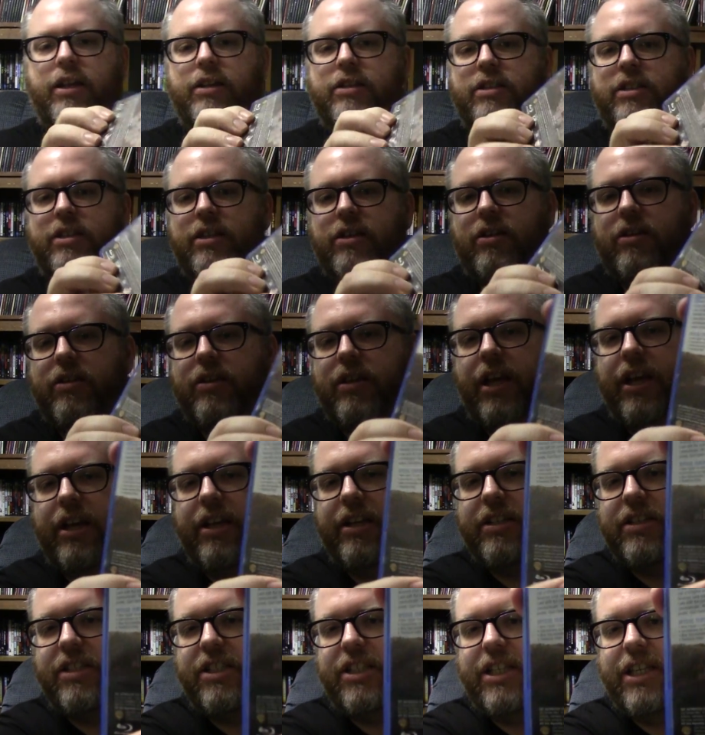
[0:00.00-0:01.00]
it still.
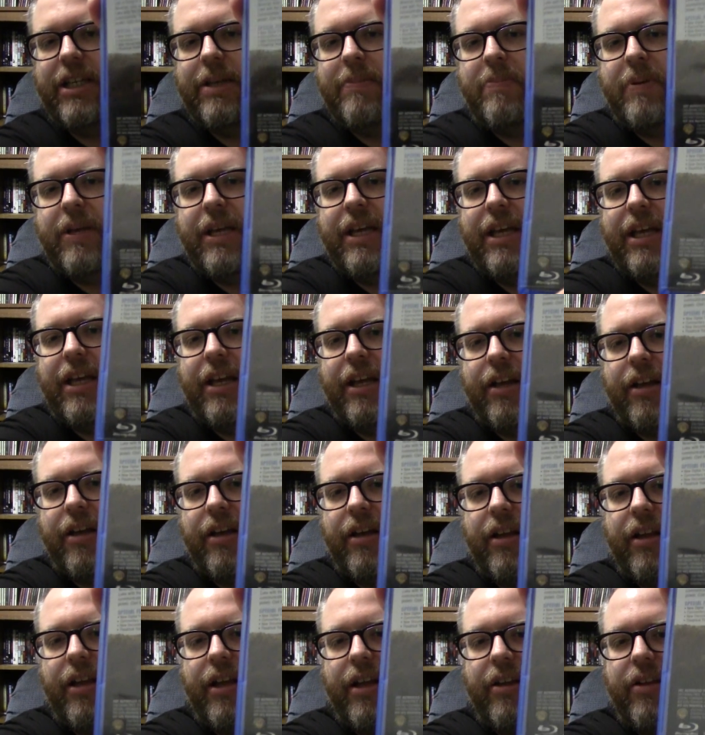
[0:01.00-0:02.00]
Like, G P.
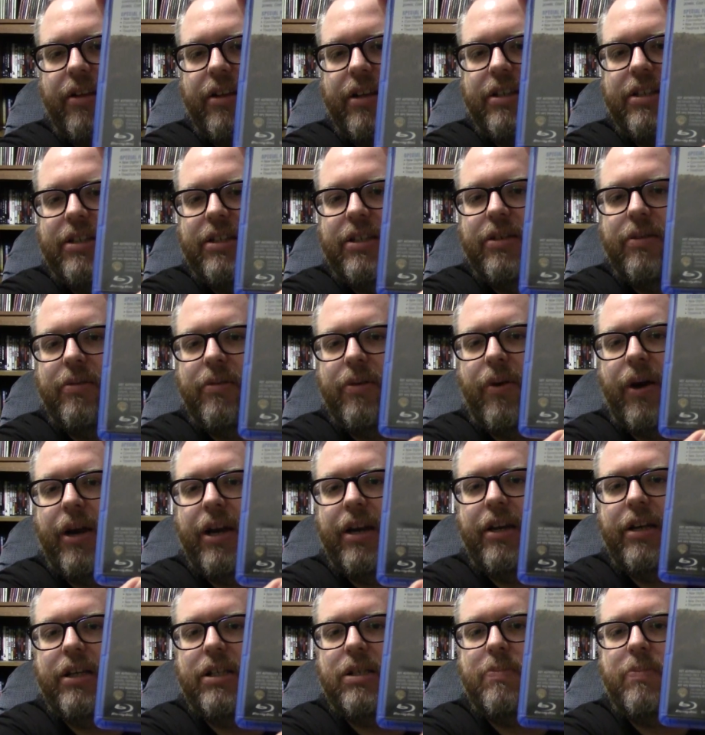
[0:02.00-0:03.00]
Like, it's still... Why
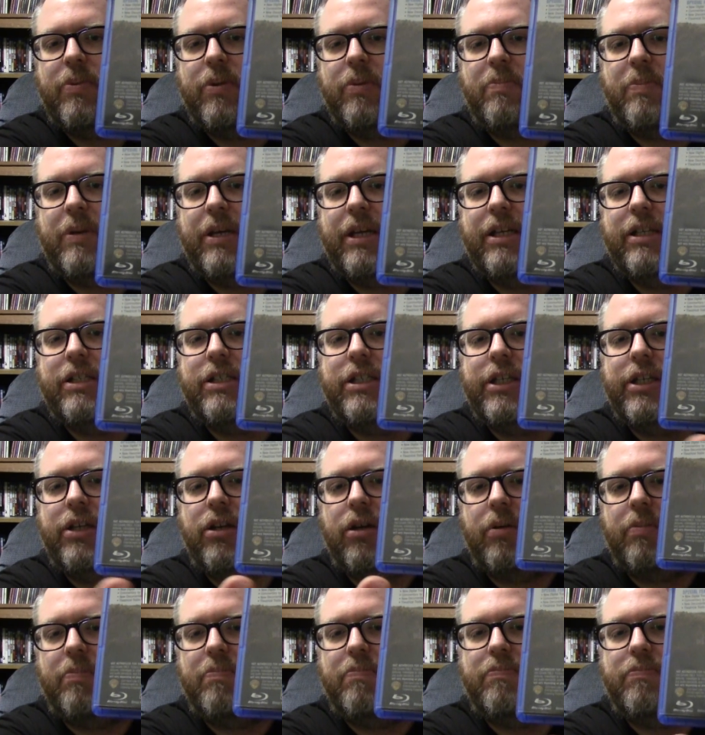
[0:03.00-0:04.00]
didn't just put P G
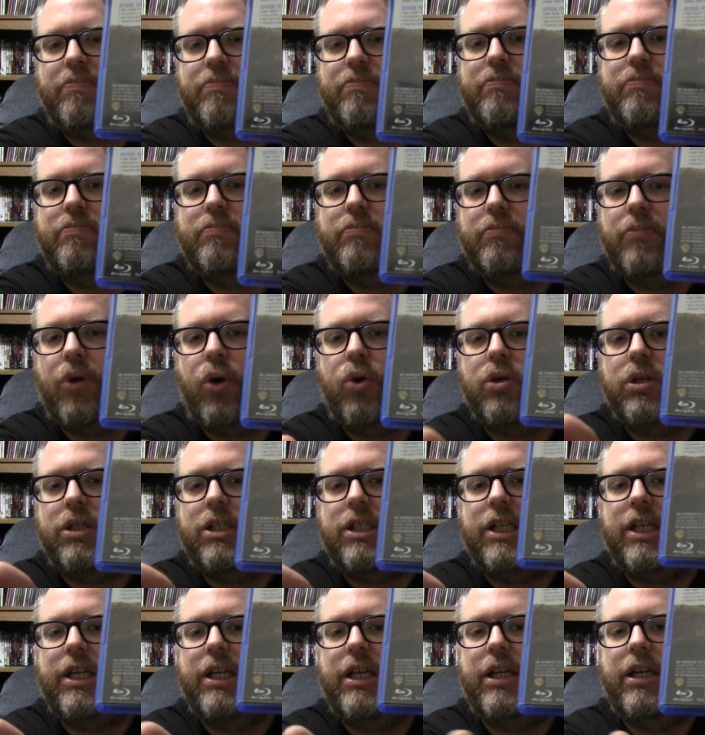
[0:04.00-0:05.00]
or, or
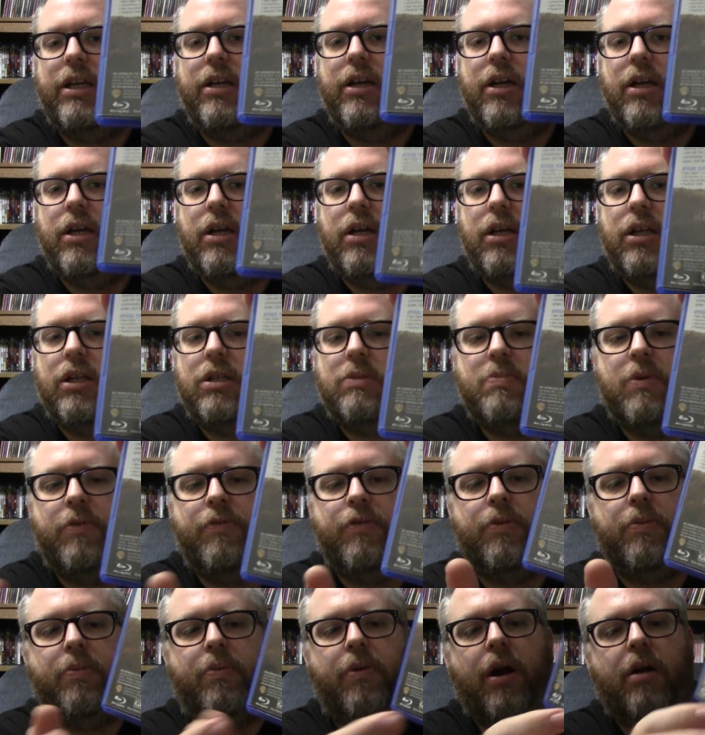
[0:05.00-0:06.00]
G? This
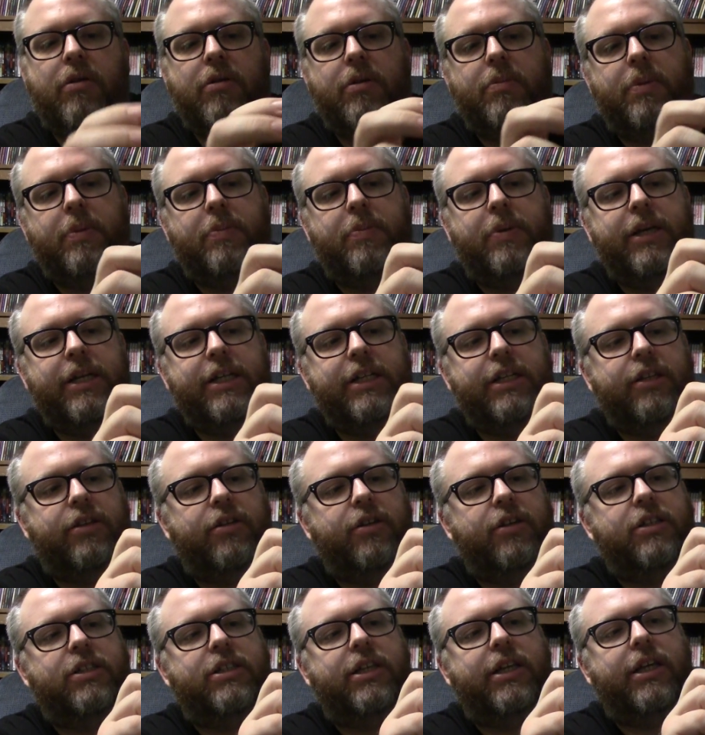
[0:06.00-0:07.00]
movie would probably be P G
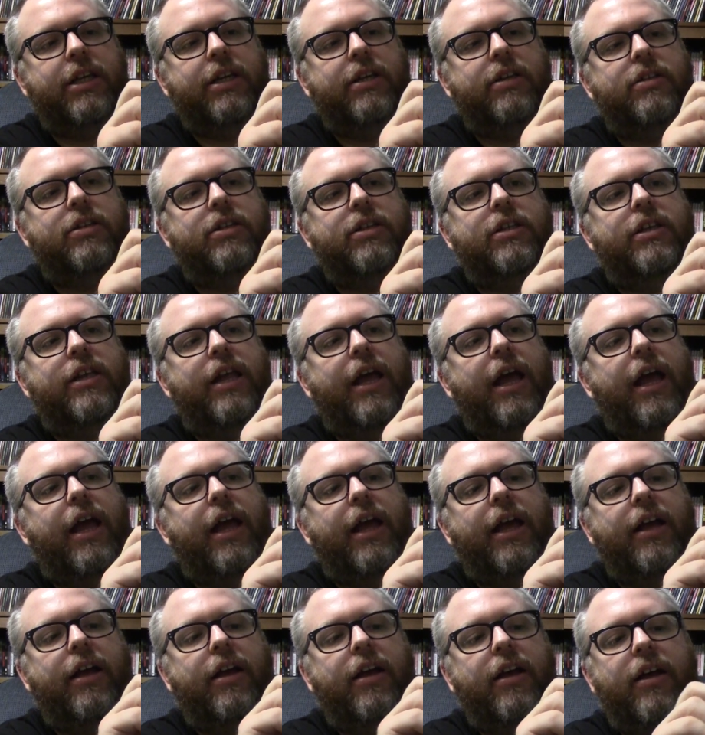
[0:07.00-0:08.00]
thirteen
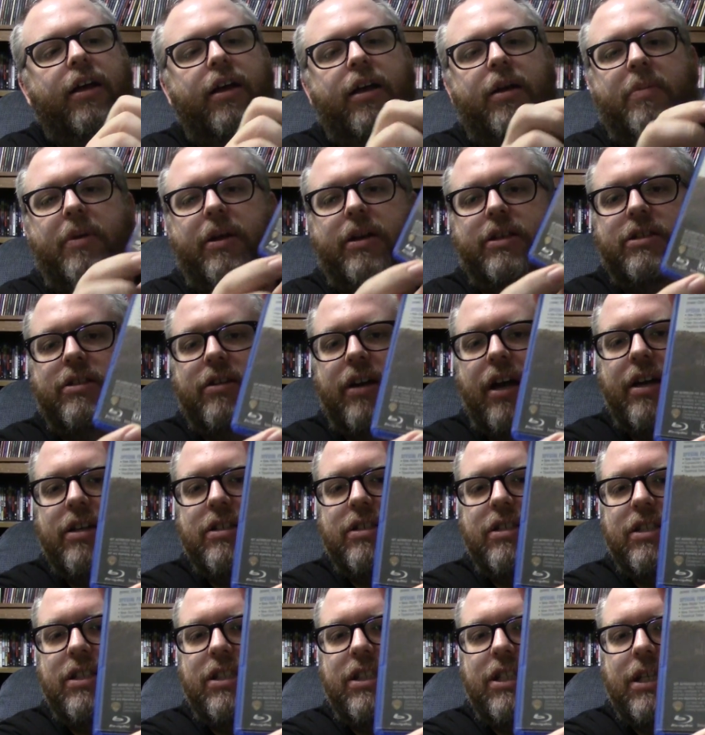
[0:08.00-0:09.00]
today. But it still
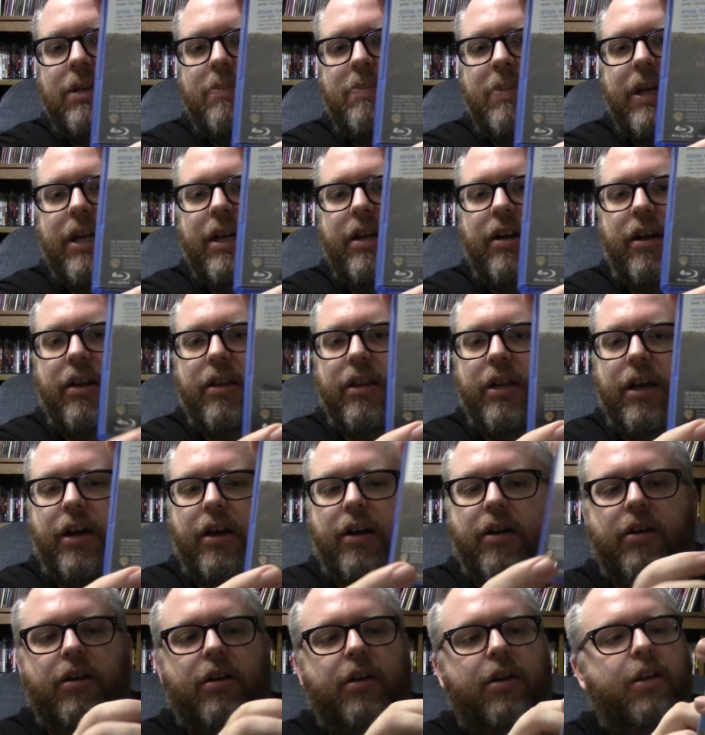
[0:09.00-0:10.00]
has the G P on
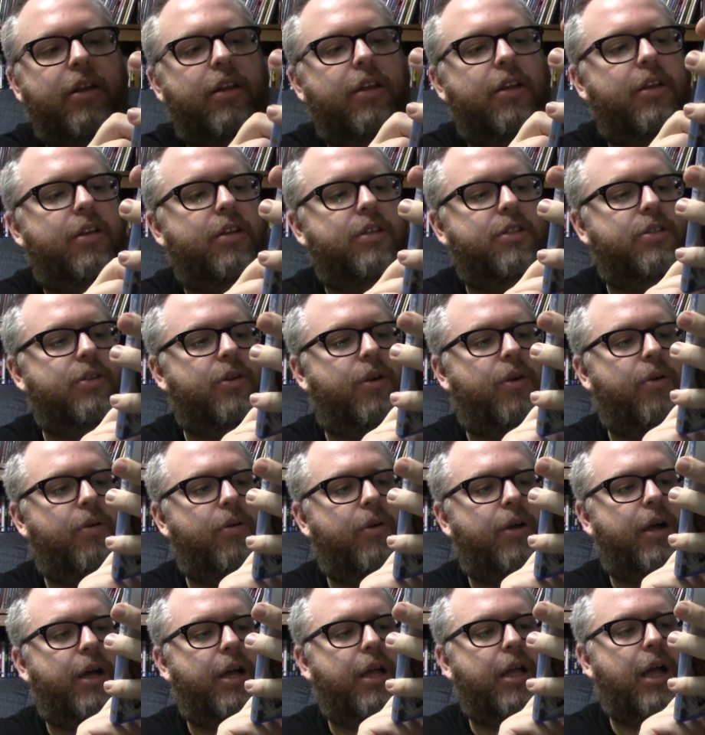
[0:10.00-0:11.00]
there.
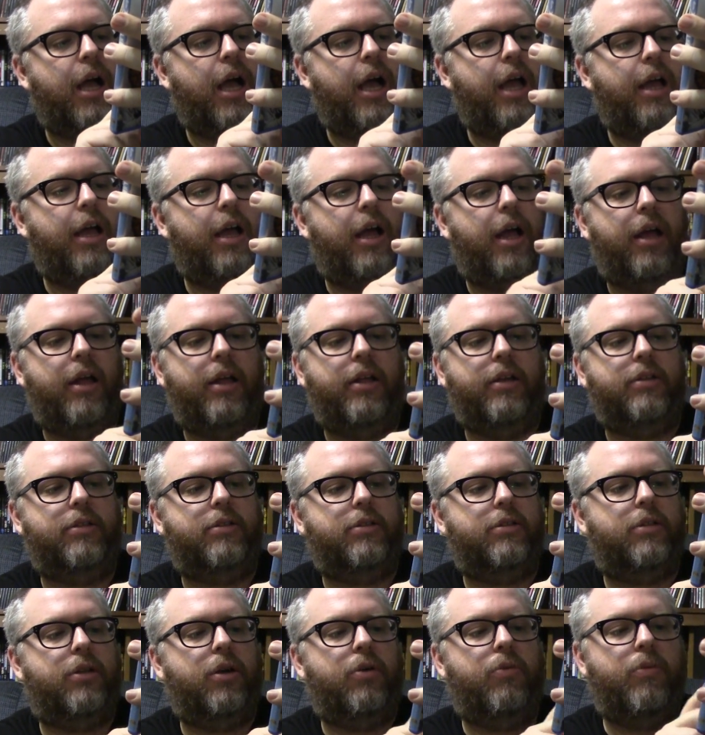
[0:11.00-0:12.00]
So I, I, I
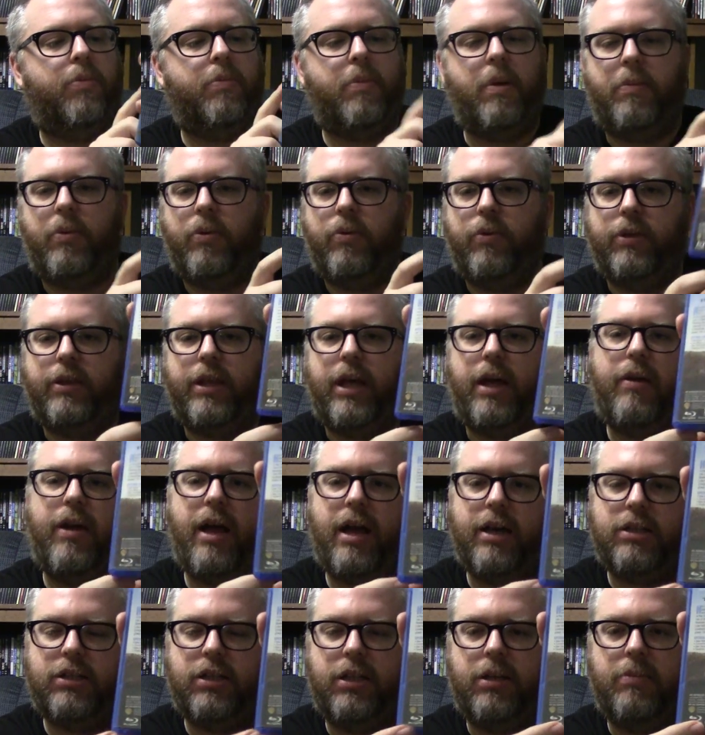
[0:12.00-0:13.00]
don't remember what that
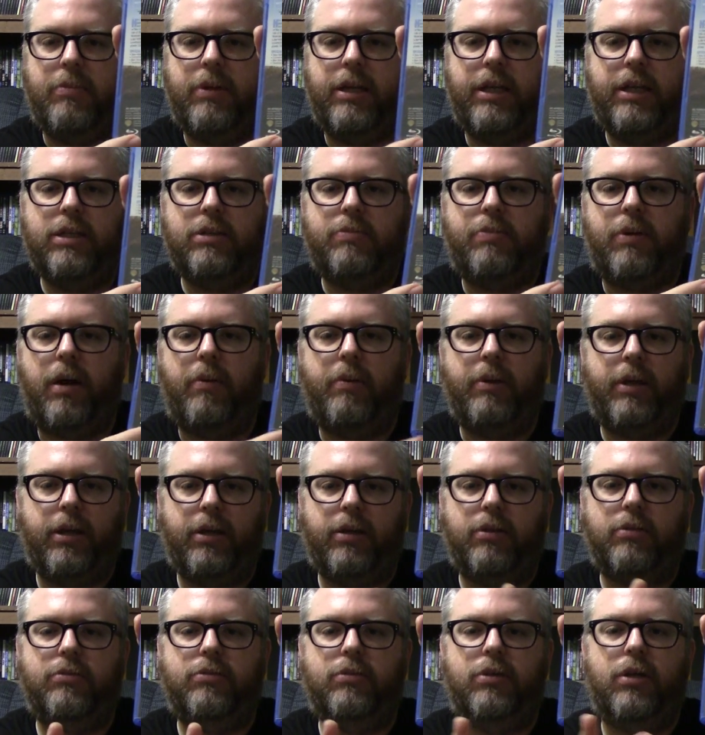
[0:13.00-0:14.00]
actually means.
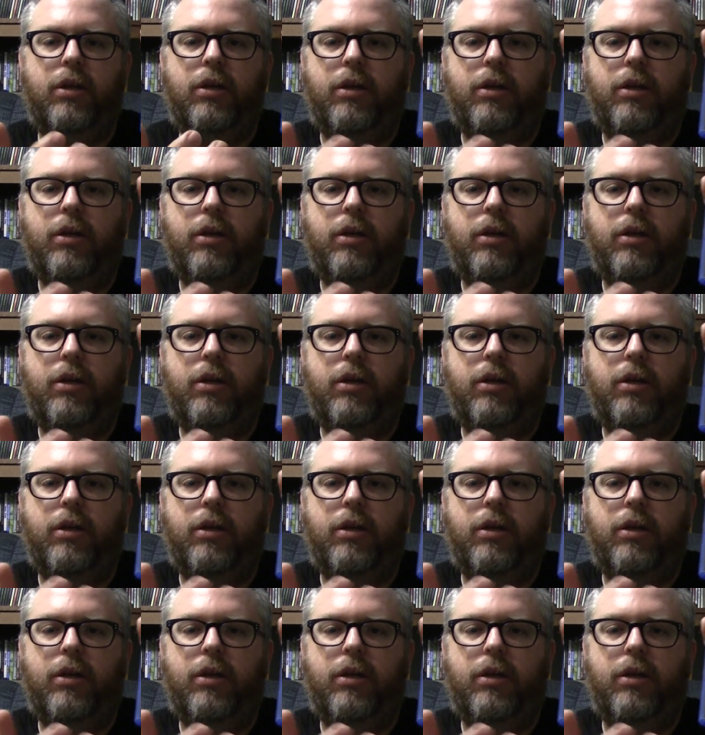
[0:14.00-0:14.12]
Probably